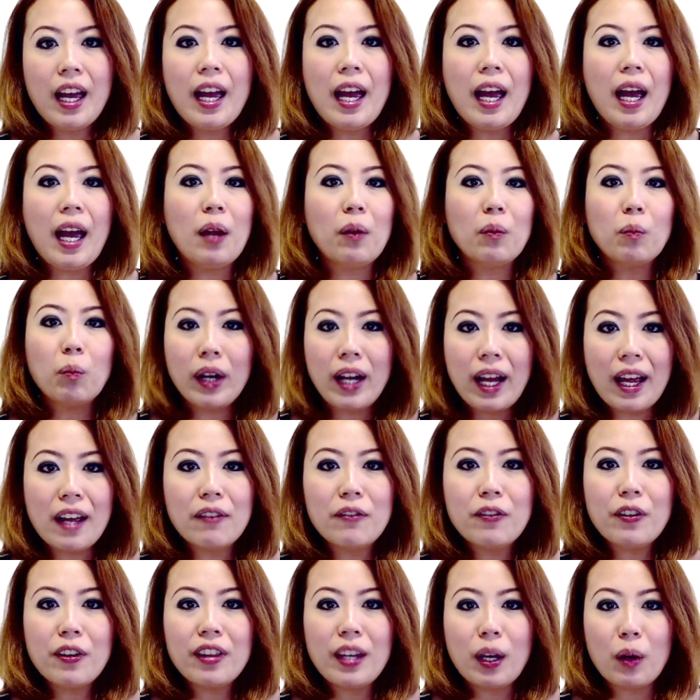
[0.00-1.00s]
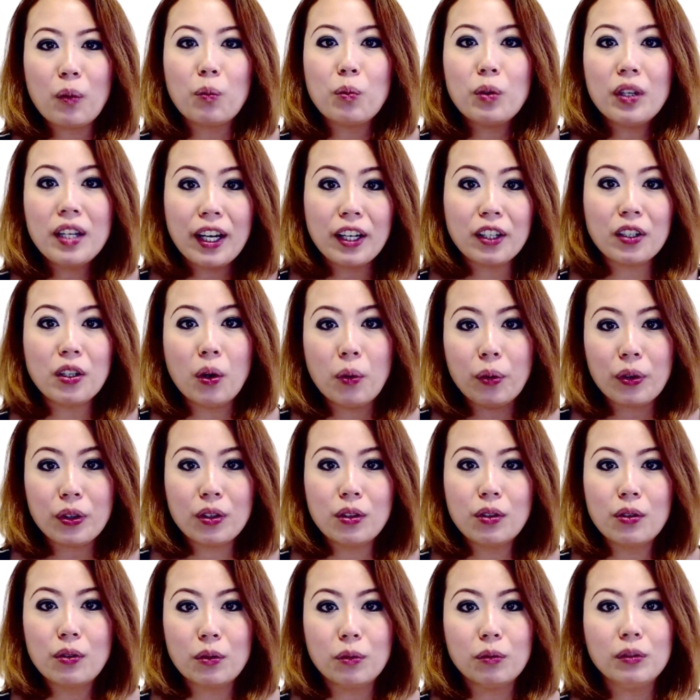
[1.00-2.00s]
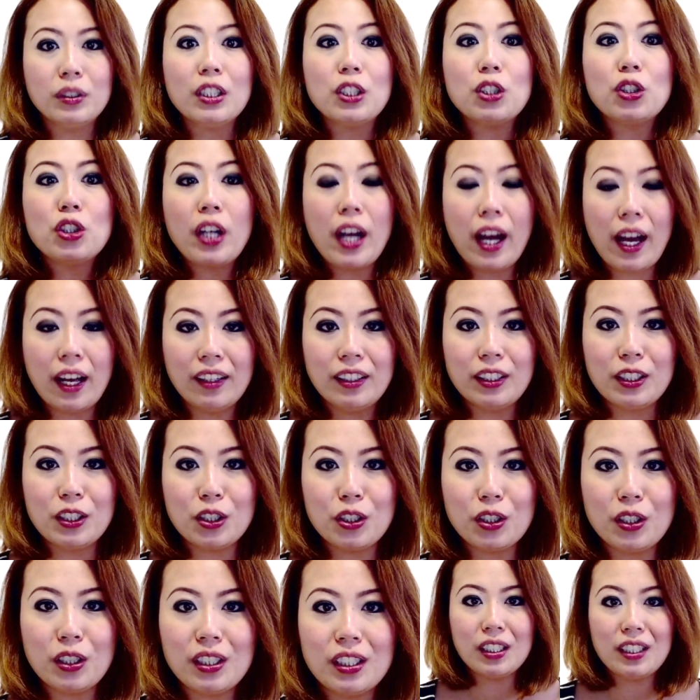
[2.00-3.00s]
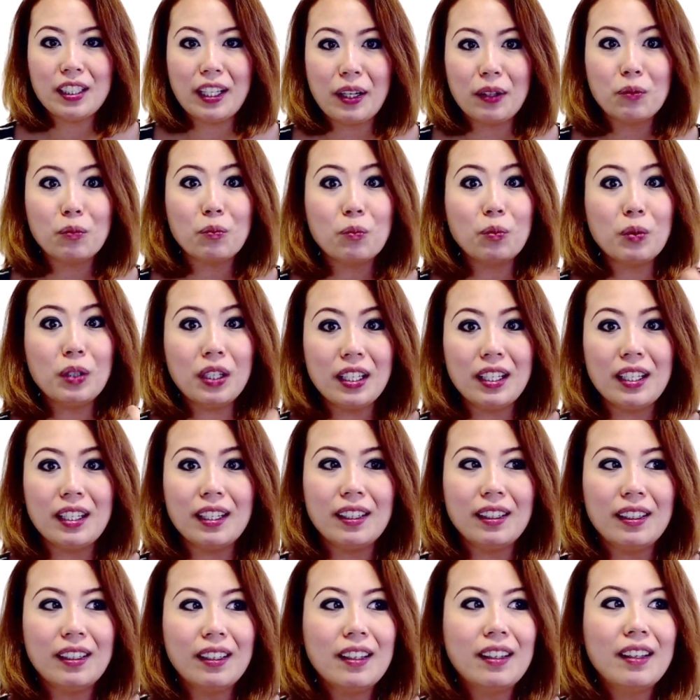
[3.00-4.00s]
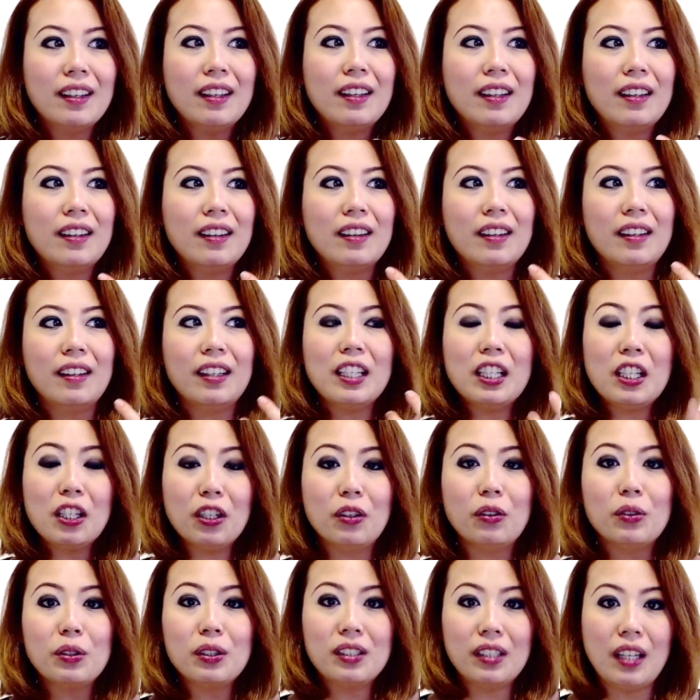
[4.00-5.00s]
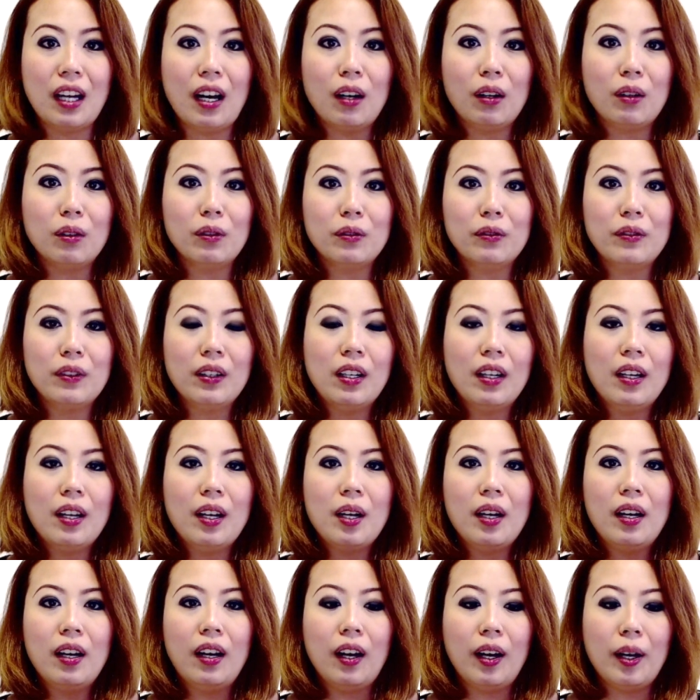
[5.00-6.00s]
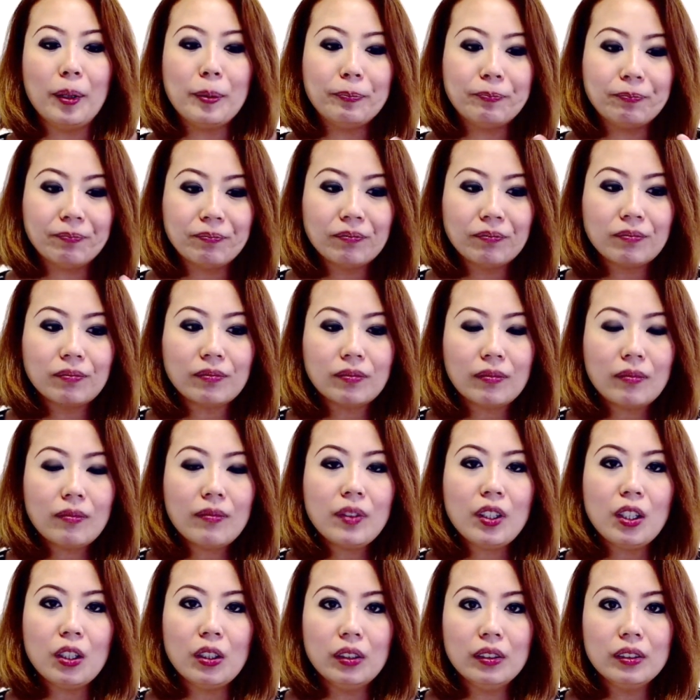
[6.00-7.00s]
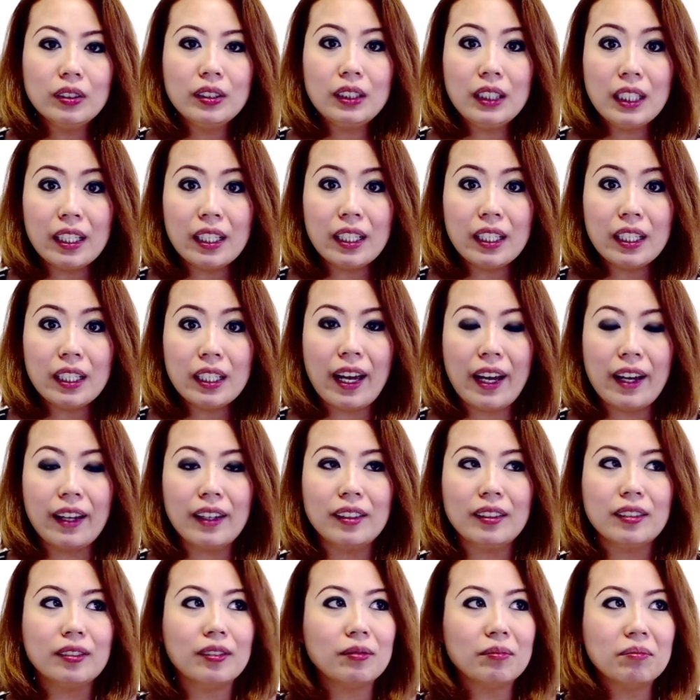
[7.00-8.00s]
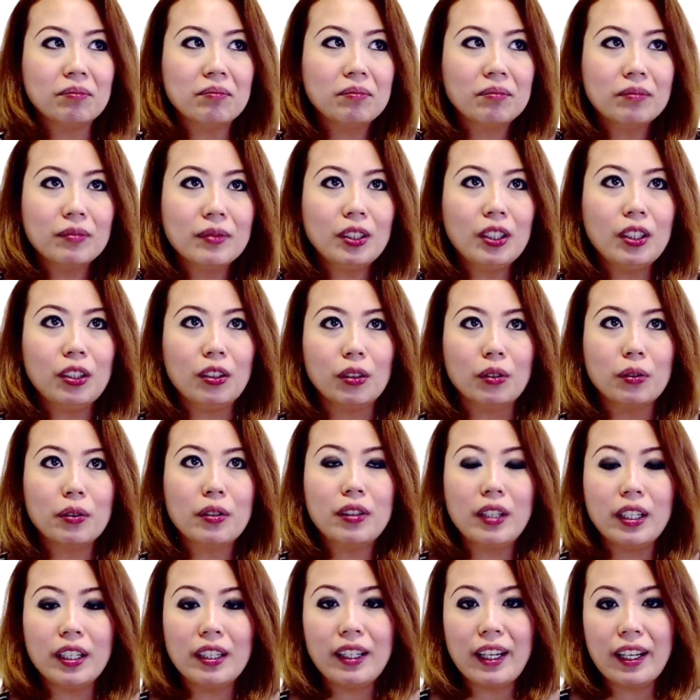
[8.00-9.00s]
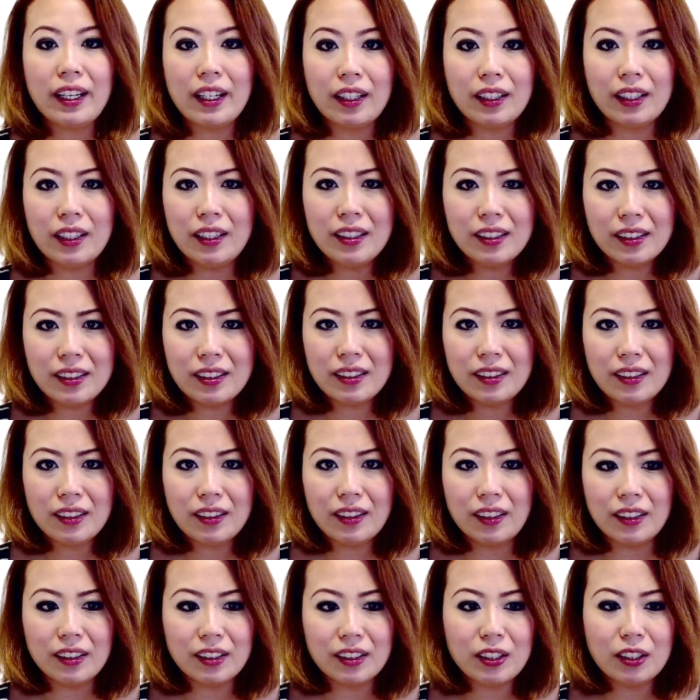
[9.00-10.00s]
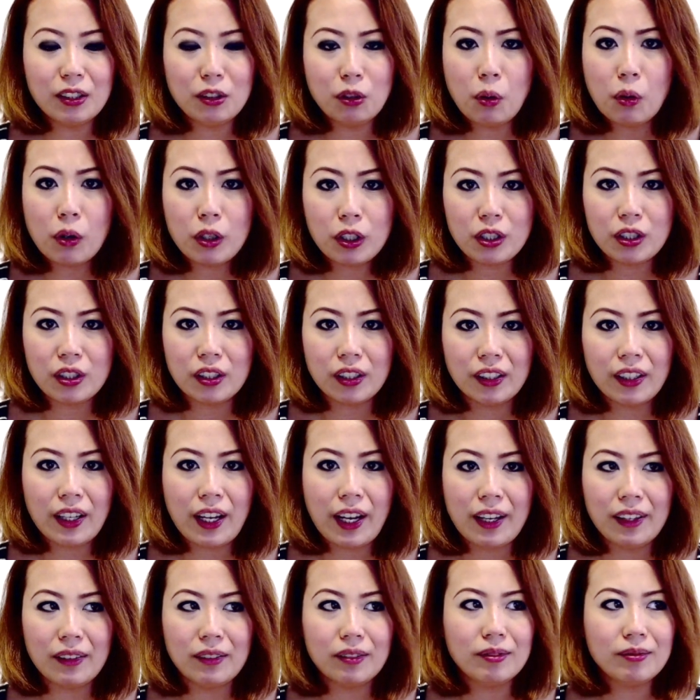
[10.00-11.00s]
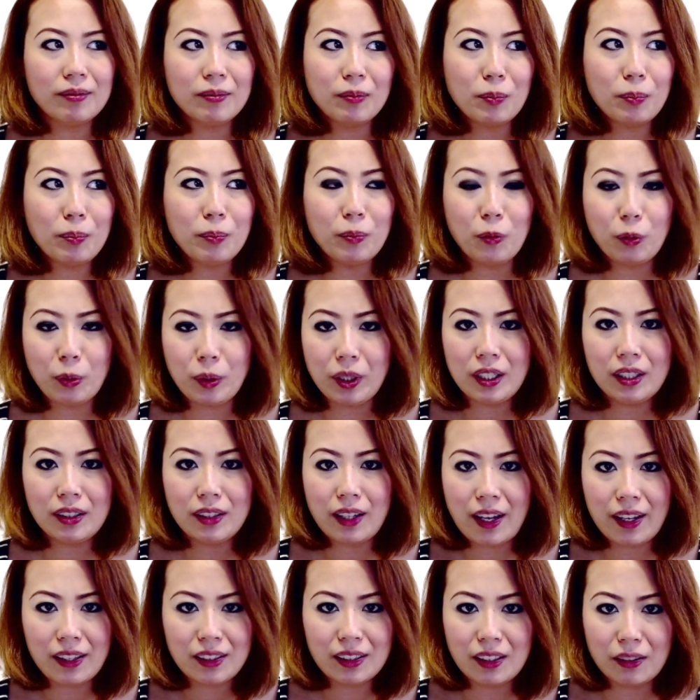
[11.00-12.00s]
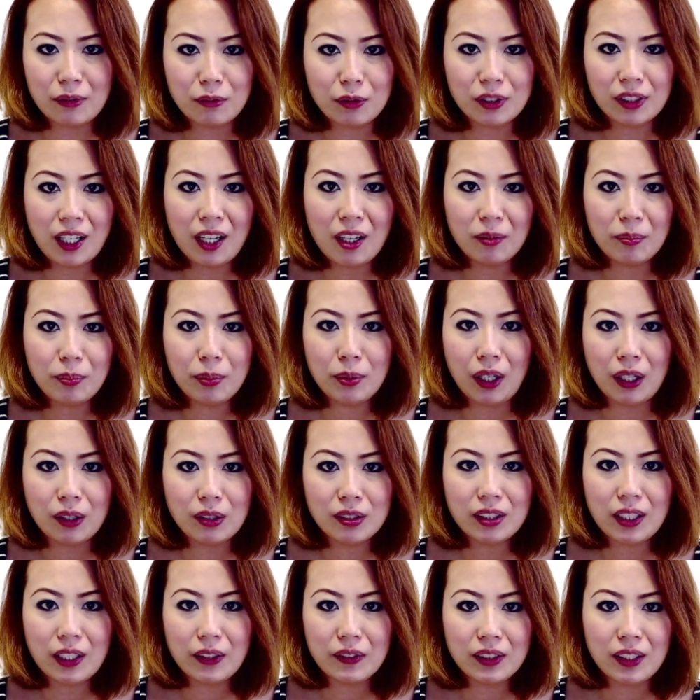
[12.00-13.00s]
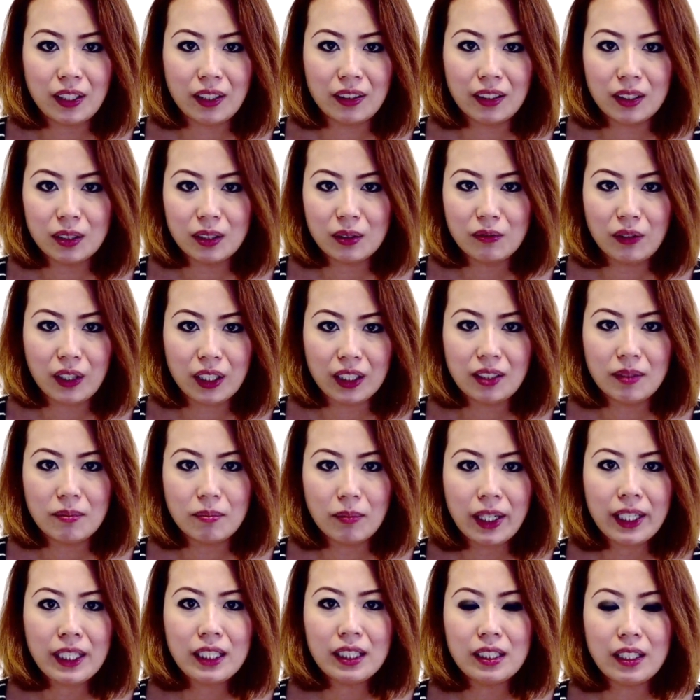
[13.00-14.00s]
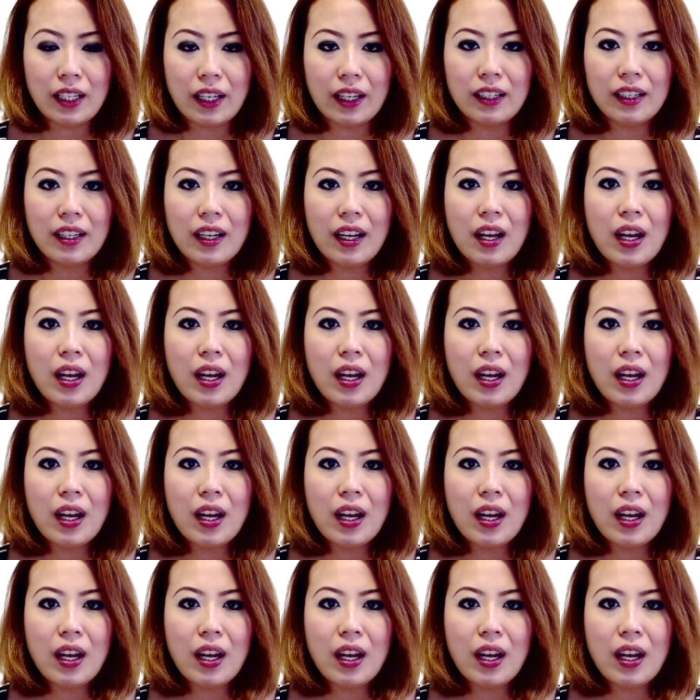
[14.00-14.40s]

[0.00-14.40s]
And whatever that we are going through, the challenges that we, the ego self, um, see and you know think that it is this torture and we as the result put ourselves in this victim mindset